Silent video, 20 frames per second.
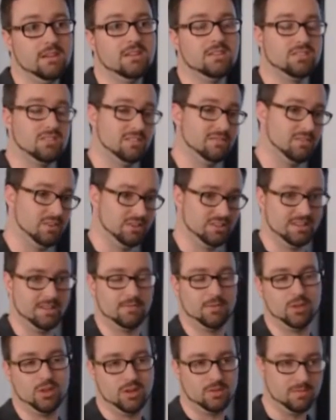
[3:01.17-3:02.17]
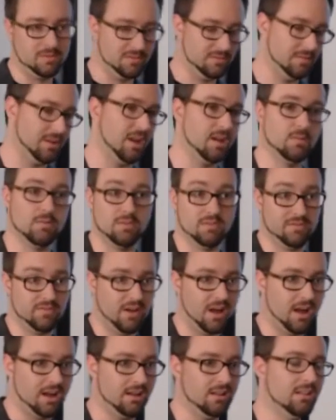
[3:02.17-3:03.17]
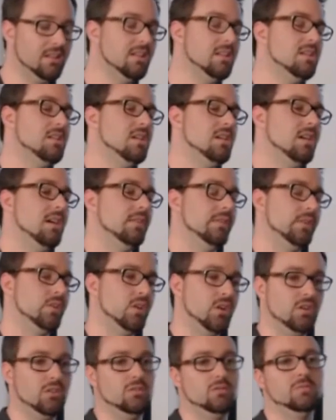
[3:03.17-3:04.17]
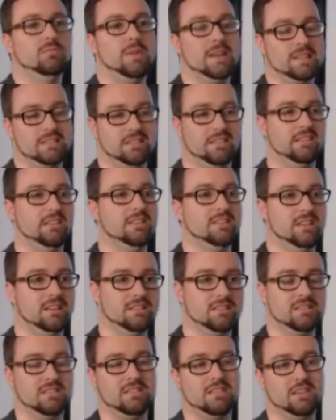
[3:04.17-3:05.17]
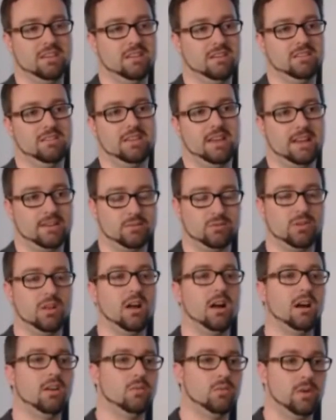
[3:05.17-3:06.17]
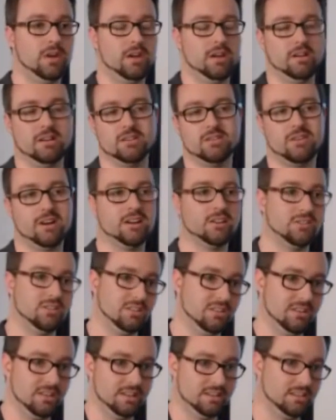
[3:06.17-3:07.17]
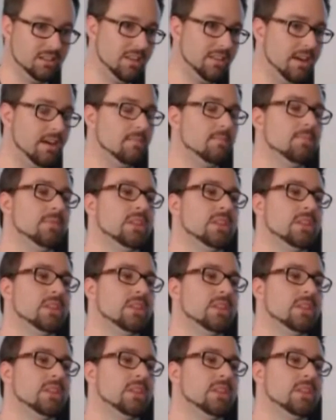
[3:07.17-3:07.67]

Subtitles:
So for example, open a file, and the kernel basically does the actual hardware interaction and things like that.